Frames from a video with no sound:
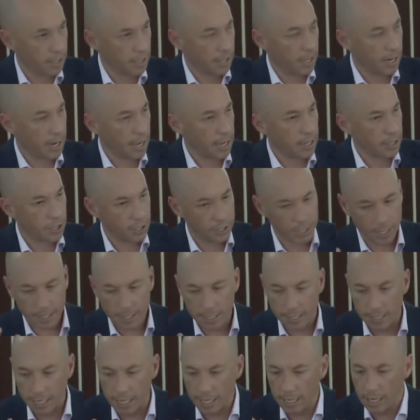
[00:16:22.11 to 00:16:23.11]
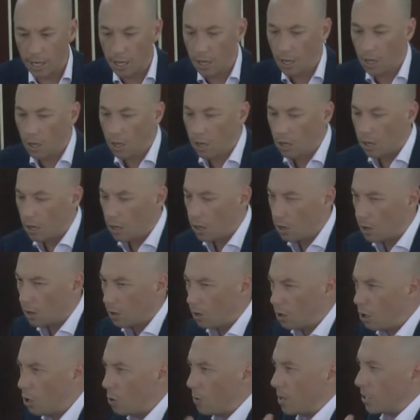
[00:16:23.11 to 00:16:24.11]
at age 16,
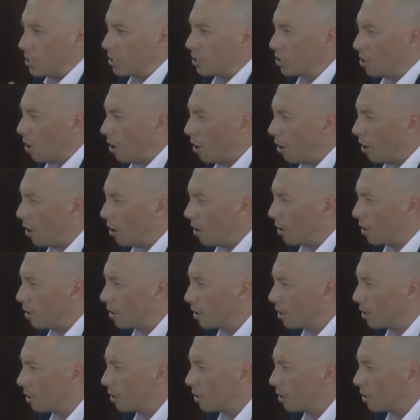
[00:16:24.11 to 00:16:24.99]
who is God?